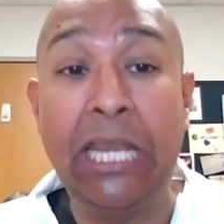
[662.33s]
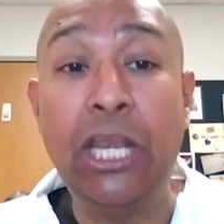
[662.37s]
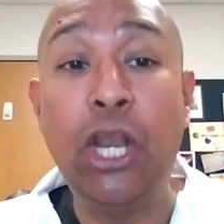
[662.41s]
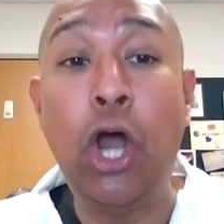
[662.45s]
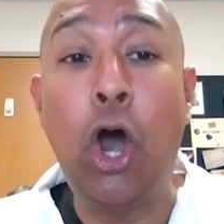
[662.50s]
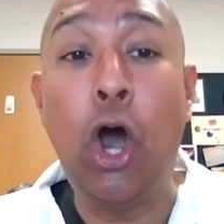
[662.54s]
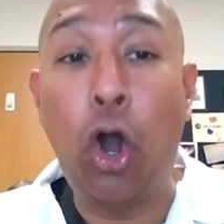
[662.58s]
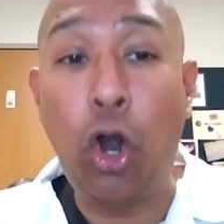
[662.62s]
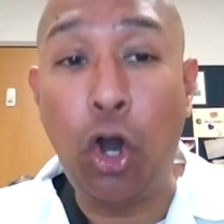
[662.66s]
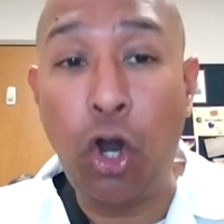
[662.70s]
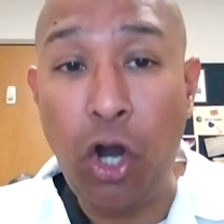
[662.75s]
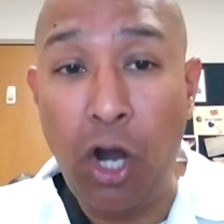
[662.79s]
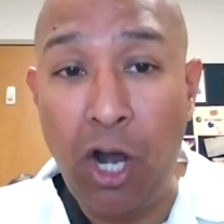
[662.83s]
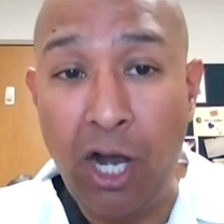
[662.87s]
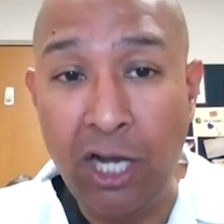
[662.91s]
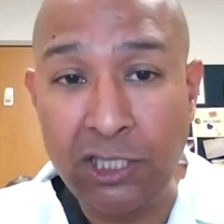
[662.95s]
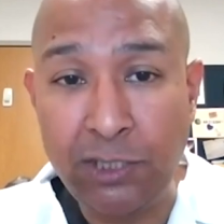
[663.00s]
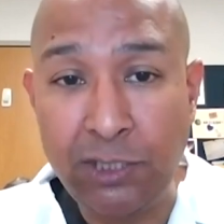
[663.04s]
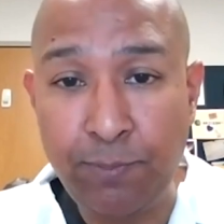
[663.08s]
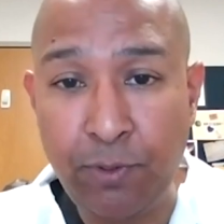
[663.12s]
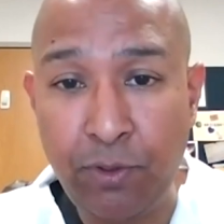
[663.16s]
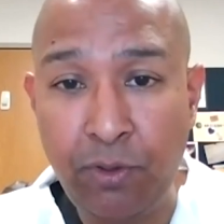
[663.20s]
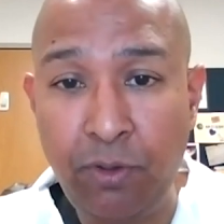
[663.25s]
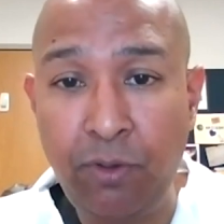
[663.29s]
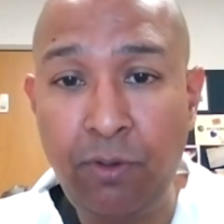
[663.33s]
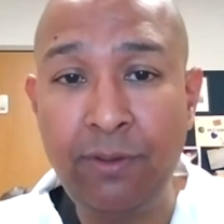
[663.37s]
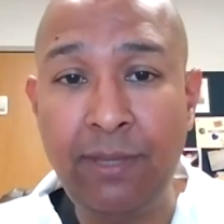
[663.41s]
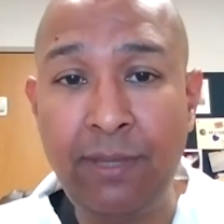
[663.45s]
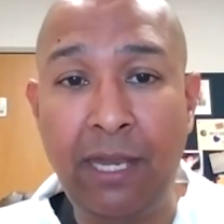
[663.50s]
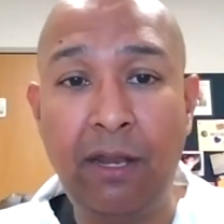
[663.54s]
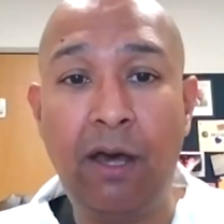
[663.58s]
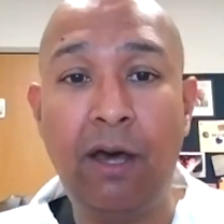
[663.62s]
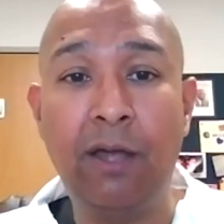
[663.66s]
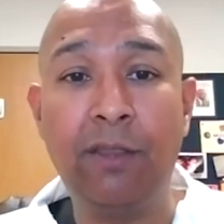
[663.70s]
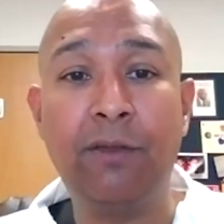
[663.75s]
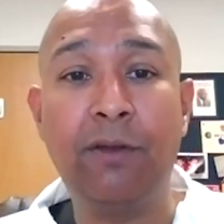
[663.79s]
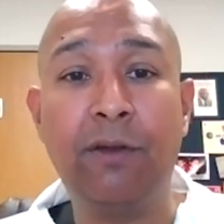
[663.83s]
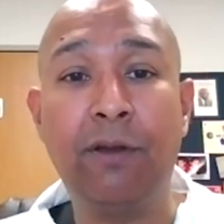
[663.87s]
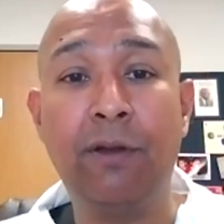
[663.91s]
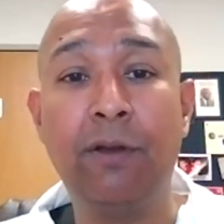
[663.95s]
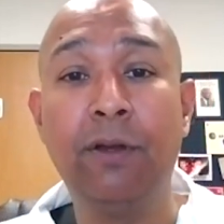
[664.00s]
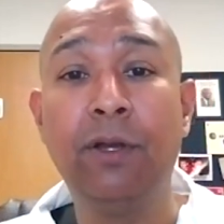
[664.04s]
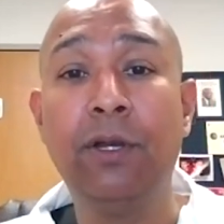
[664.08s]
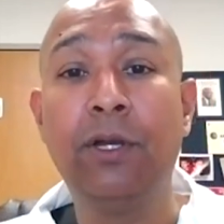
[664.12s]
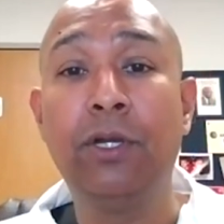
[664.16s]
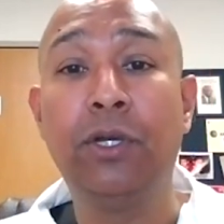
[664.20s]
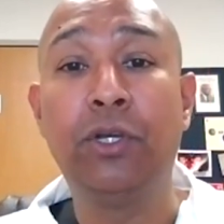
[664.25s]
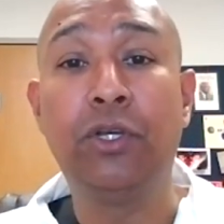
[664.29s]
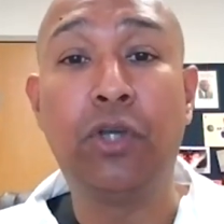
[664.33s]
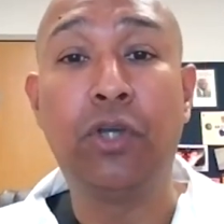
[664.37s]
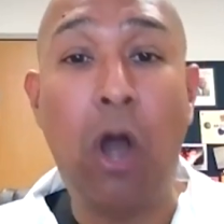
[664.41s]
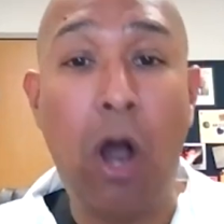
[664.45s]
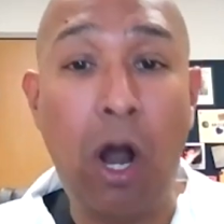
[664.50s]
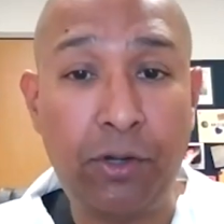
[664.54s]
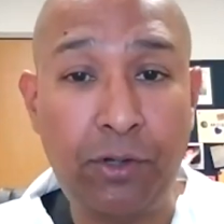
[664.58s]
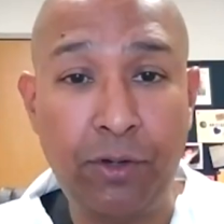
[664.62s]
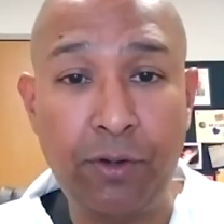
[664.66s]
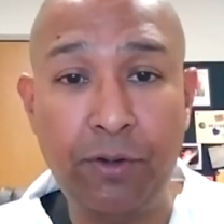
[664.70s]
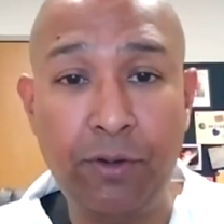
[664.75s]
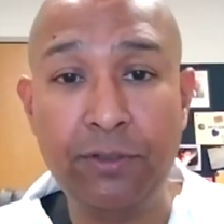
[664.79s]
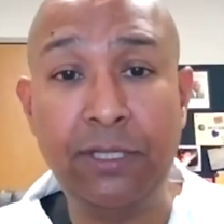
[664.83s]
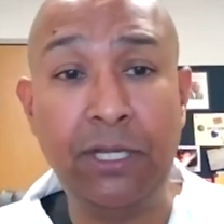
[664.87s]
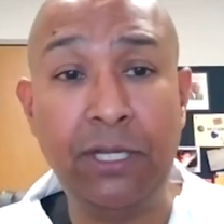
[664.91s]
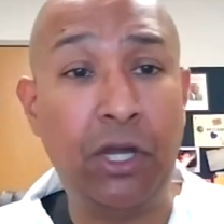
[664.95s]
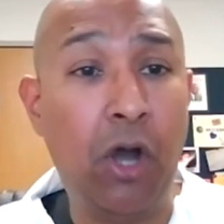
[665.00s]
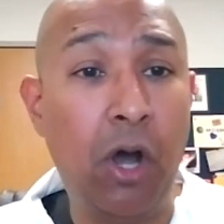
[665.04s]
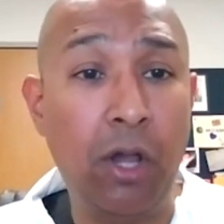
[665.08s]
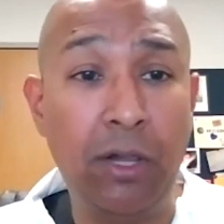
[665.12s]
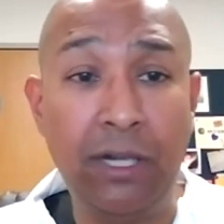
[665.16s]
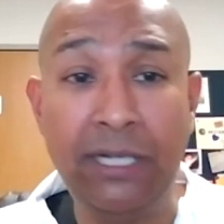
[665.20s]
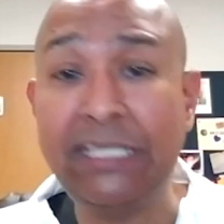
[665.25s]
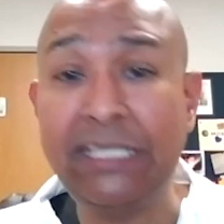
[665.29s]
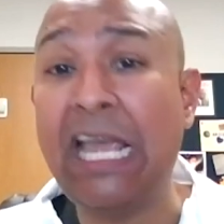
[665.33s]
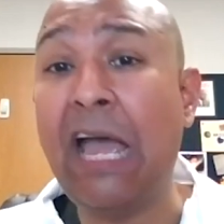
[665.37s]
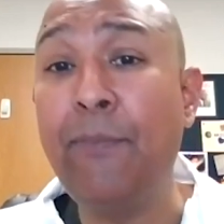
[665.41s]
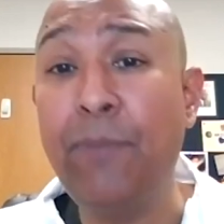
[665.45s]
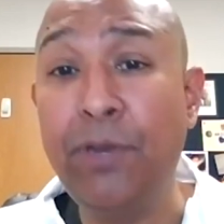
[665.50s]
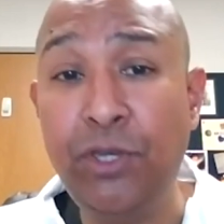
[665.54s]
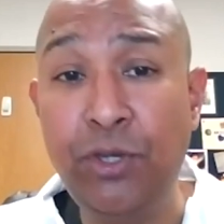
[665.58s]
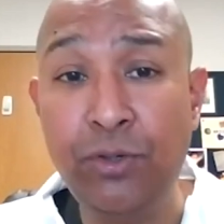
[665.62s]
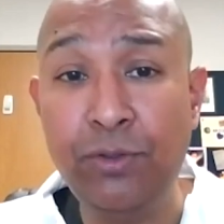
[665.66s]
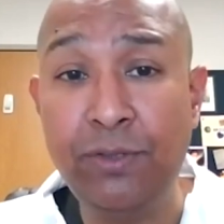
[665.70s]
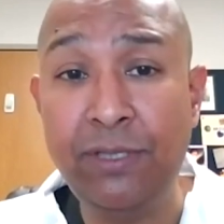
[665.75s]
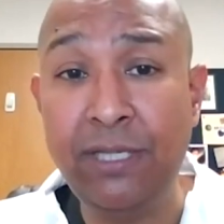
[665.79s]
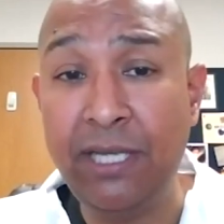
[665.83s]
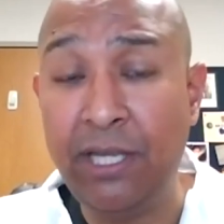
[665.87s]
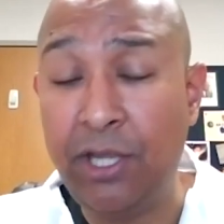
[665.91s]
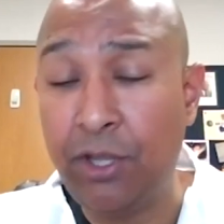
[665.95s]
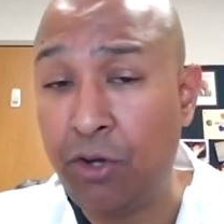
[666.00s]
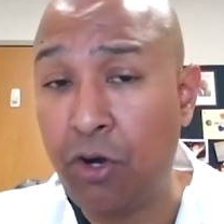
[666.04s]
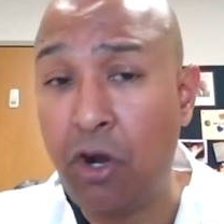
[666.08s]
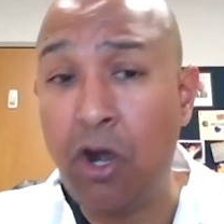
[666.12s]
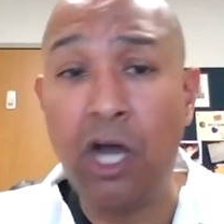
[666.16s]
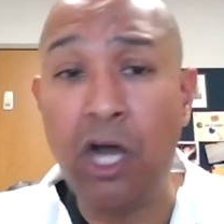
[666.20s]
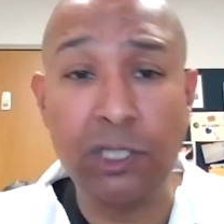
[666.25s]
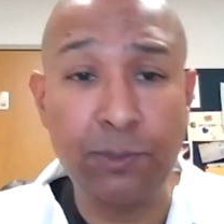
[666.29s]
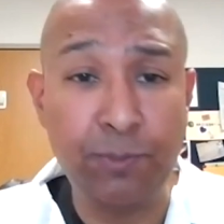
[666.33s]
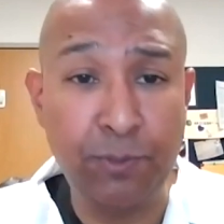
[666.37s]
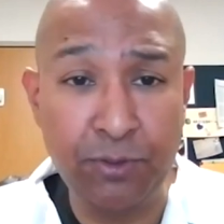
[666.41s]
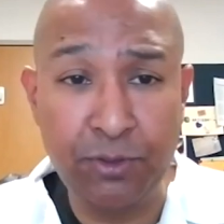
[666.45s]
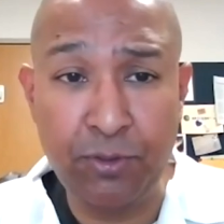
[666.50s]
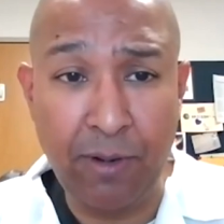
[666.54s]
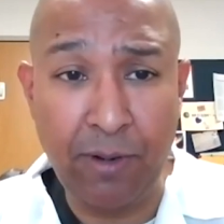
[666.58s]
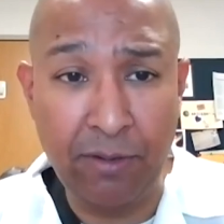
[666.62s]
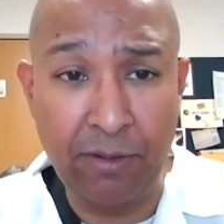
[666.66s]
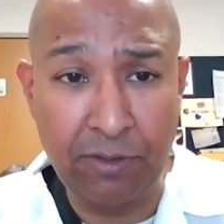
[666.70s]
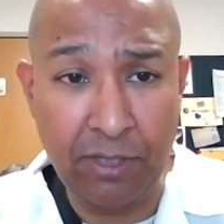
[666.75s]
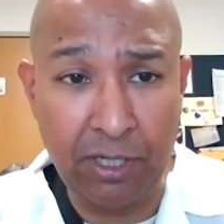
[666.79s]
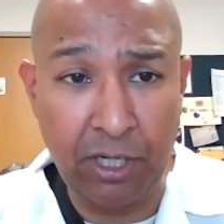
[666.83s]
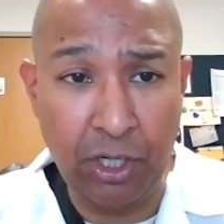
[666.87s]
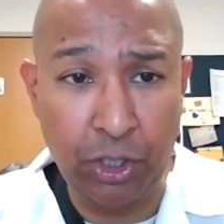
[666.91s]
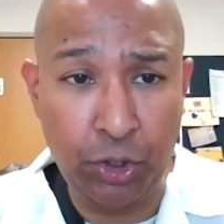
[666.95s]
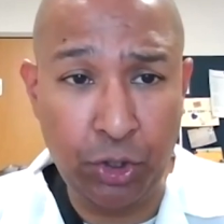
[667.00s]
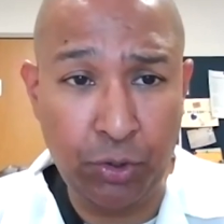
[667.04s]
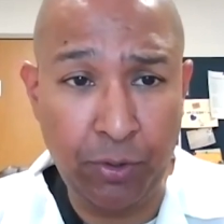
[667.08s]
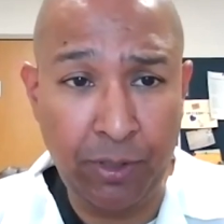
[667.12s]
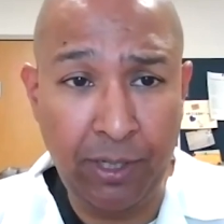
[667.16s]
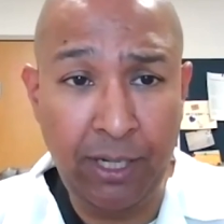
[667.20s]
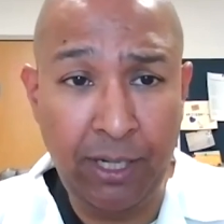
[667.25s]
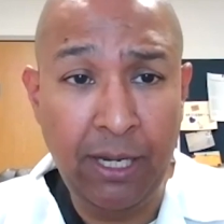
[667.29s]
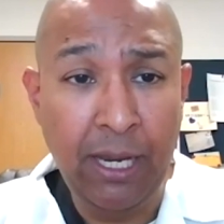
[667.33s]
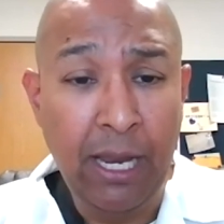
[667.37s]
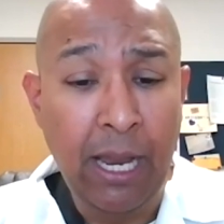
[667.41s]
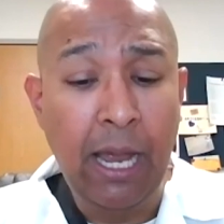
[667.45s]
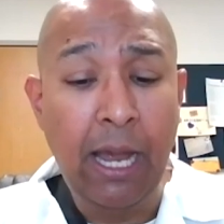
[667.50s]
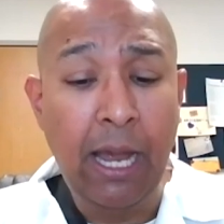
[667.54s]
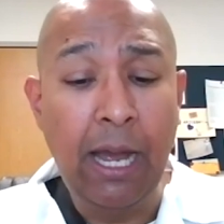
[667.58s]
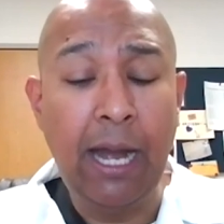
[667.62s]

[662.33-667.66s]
in our hospital that other doctors and colleagues have been using in other hospitals throughout the country.